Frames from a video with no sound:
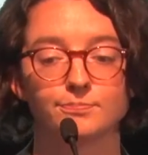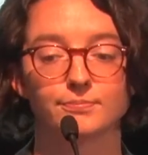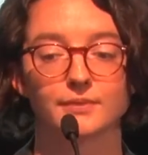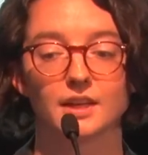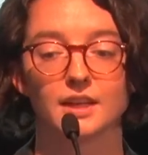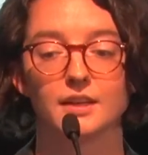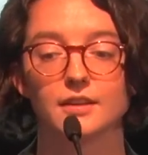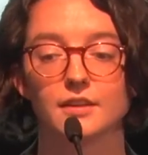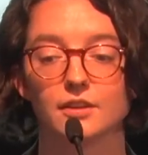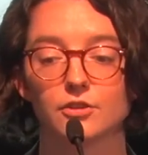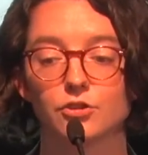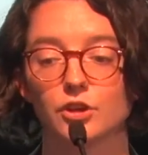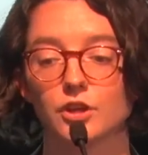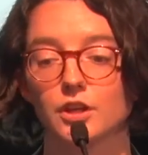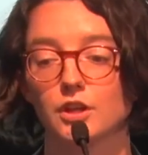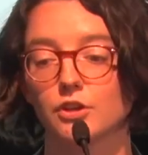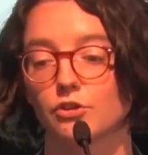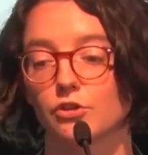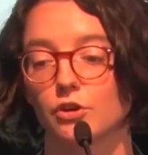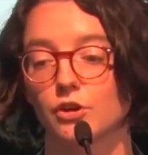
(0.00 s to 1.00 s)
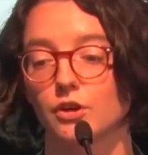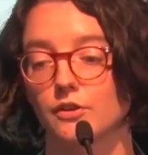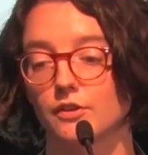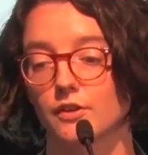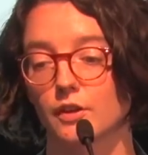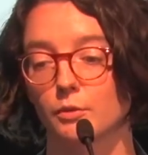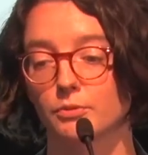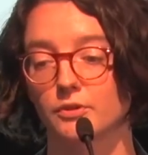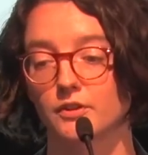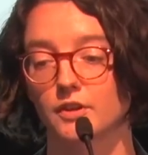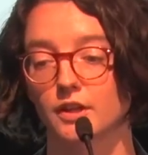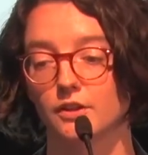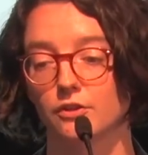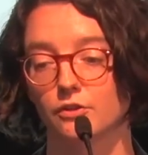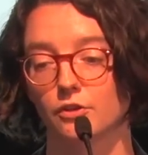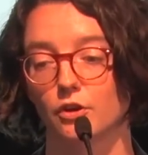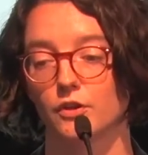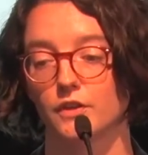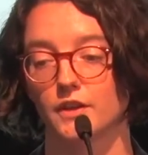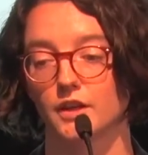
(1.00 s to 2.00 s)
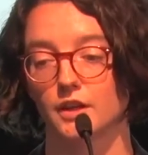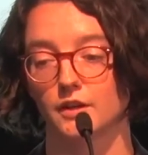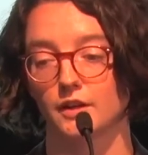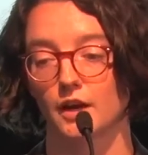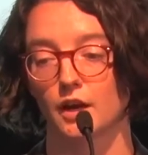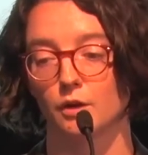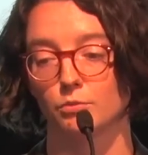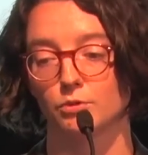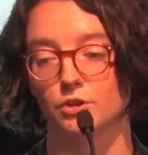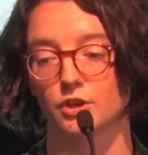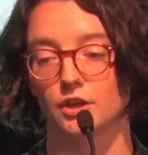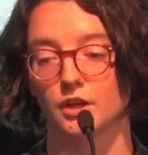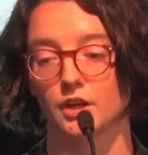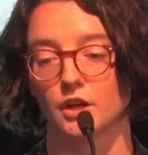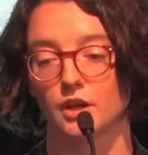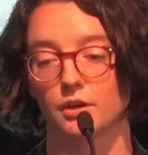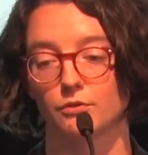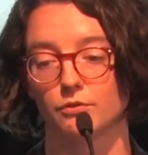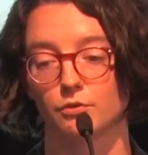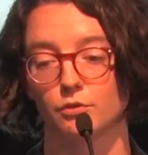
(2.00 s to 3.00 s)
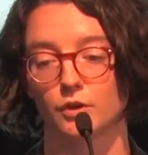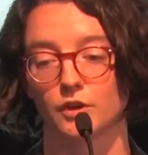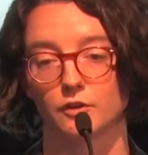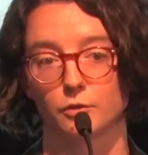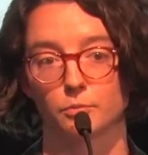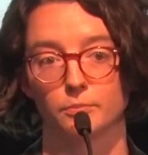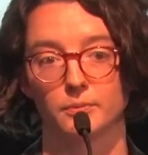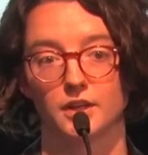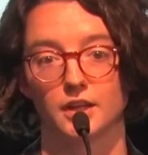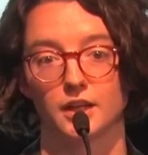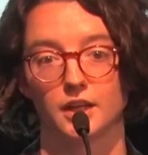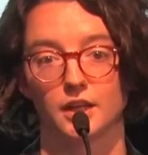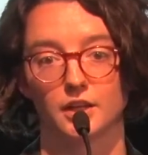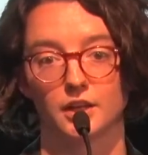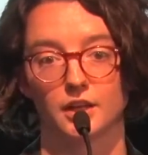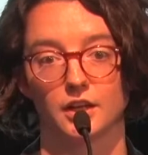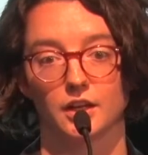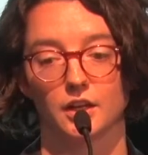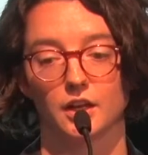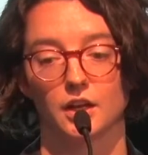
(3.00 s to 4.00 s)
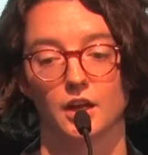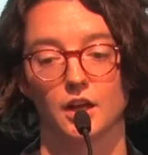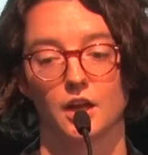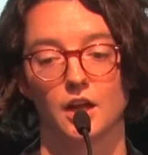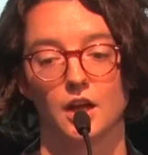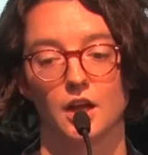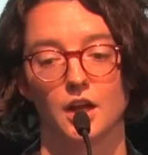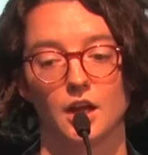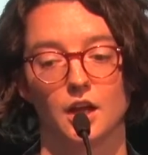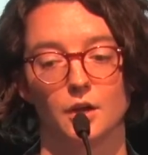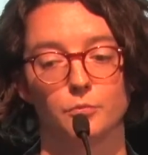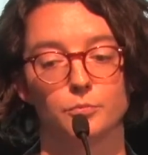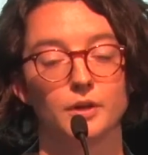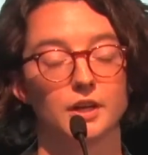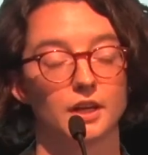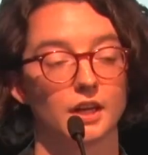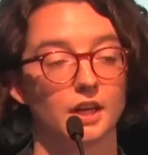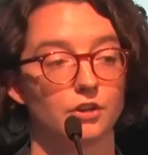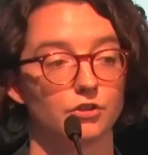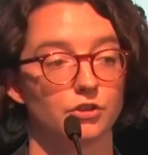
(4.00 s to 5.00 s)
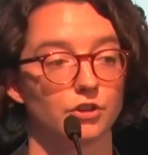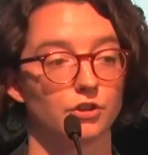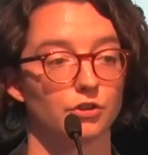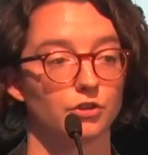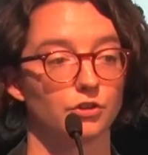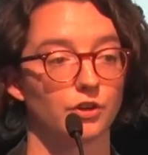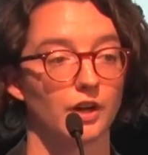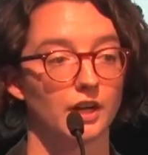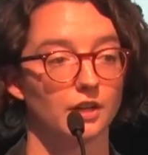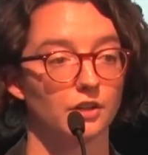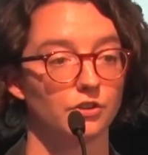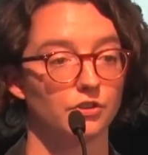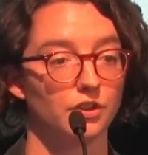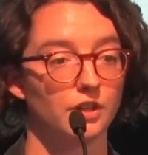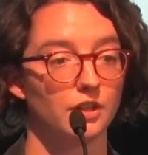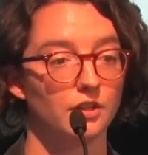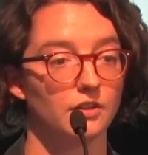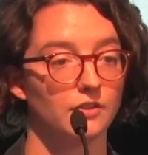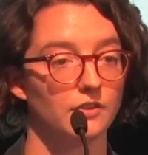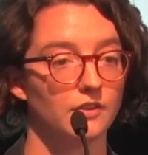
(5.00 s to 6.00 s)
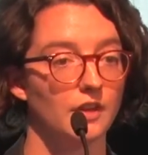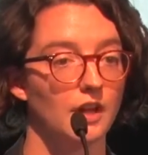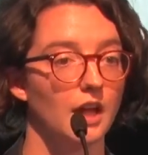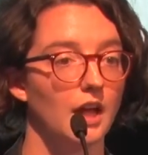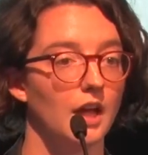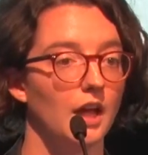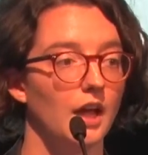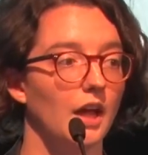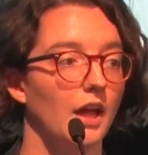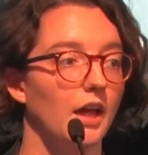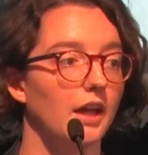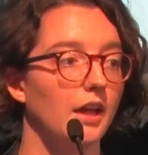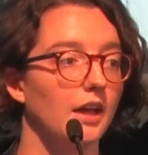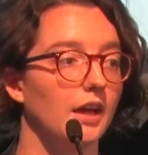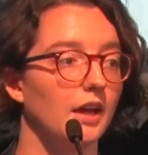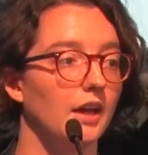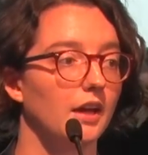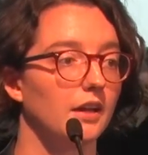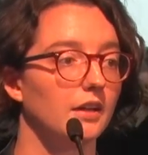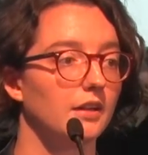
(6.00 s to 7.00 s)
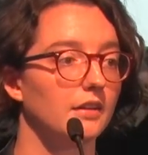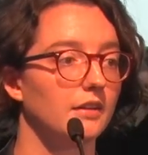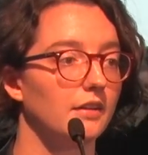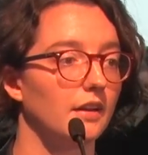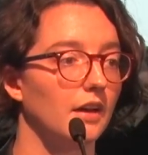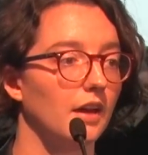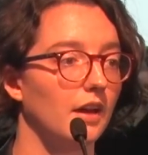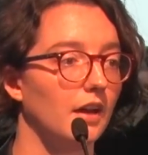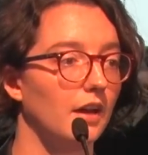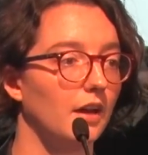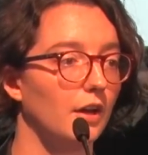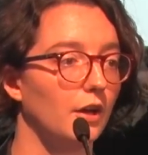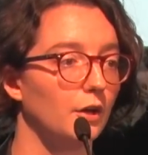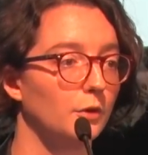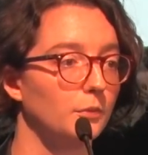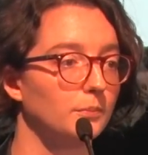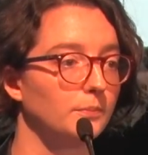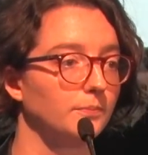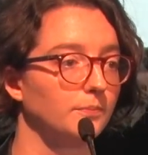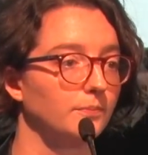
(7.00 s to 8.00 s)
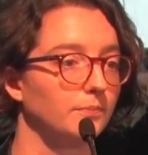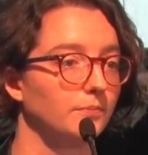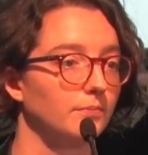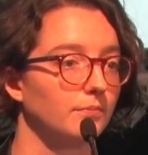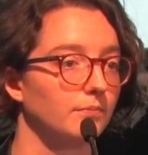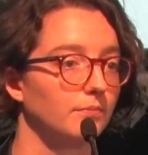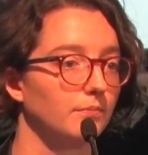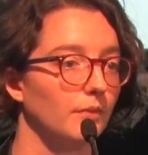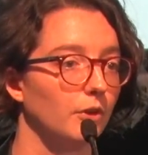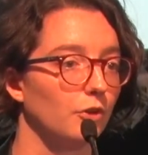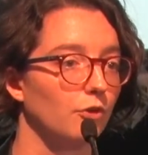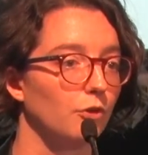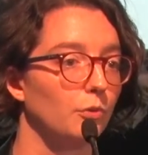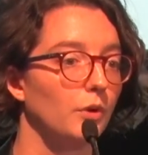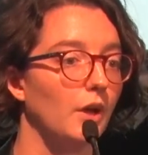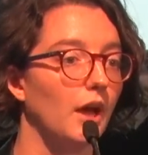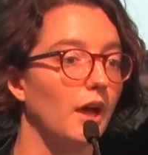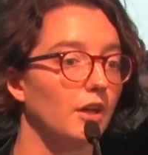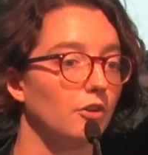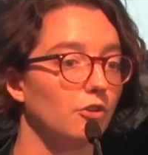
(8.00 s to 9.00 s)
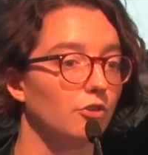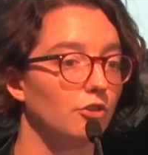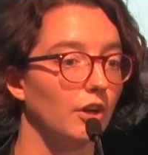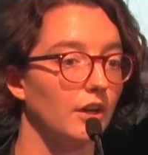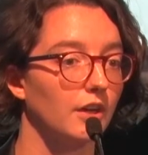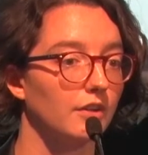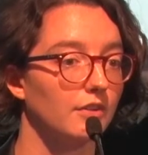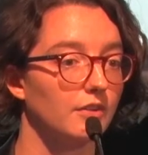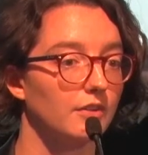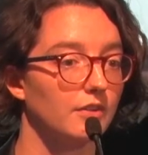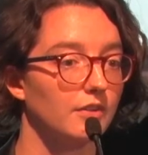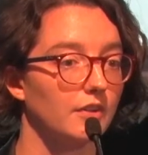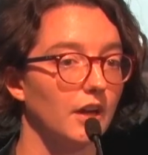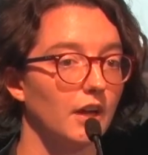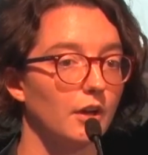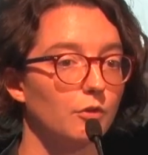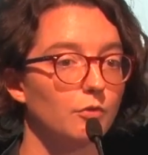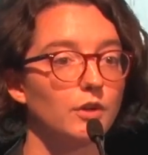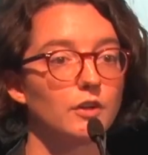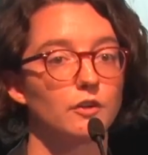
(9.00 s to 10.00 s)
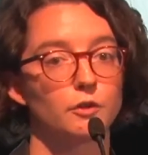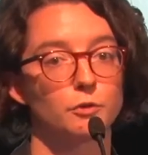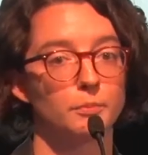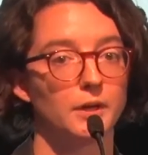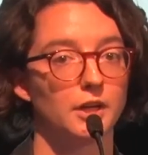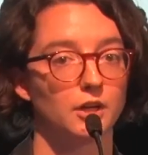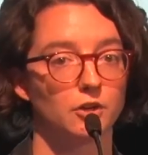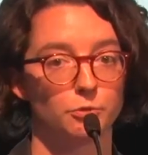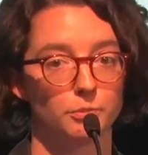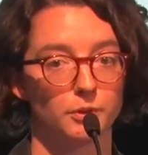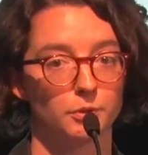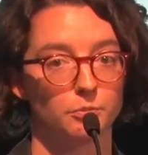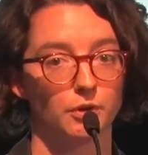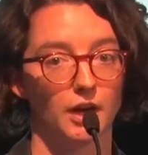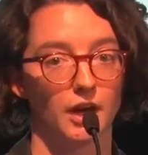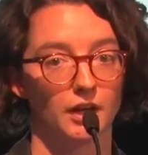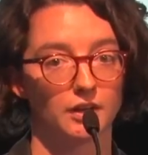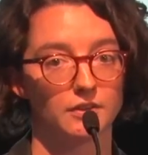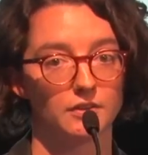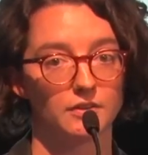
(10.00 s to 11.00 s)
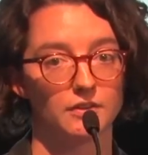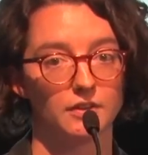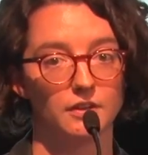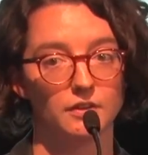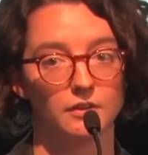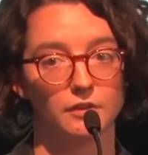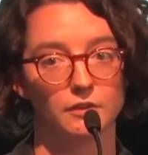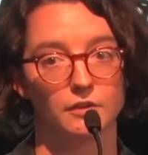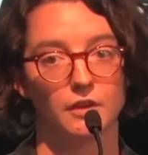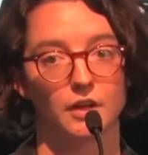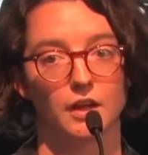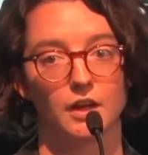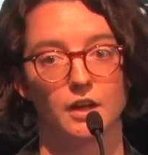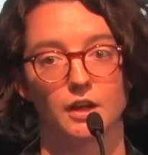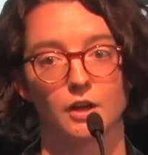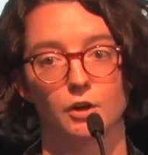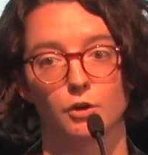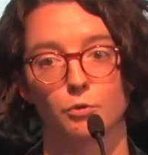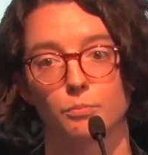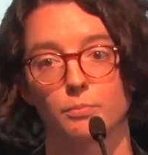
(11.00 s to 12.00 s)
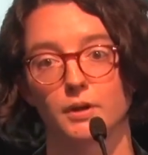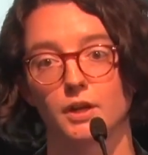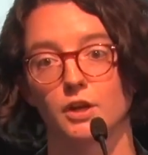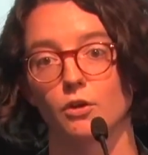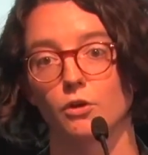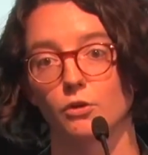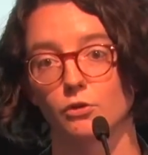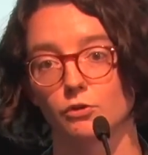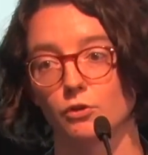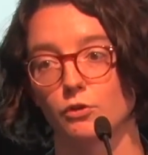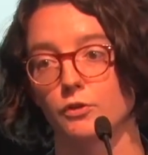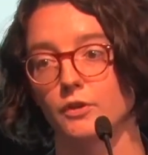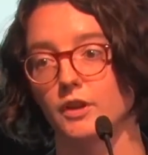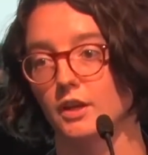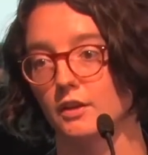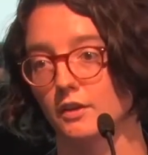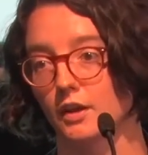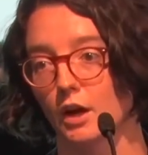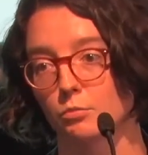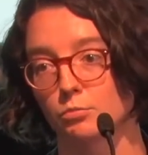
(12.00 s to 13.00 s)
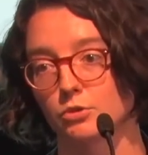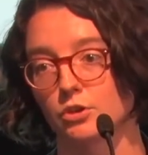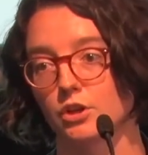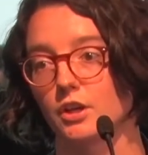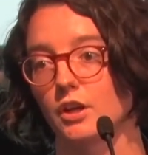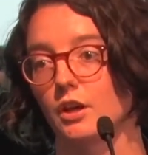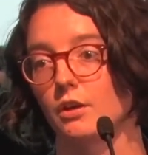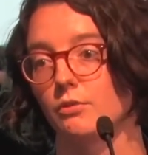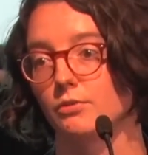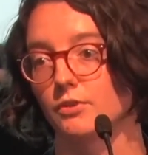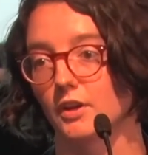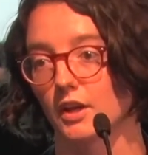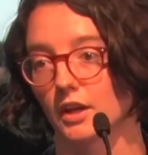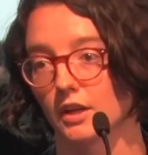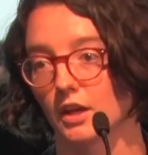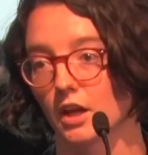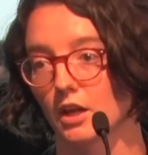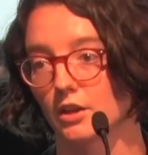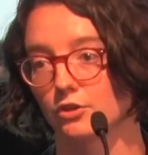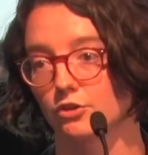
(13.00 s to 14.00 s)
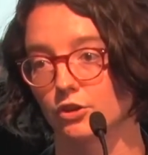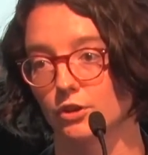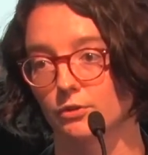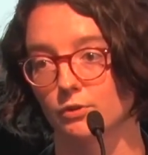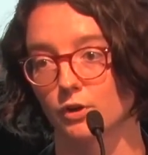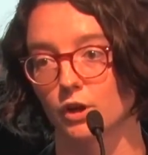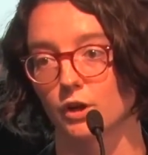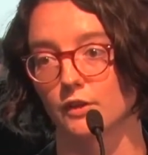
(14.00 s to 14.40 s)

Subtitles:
condition insurance subsidies on the adoption of risk mitigation strategies. And so not just risk management practices, but also the adoption of technology, for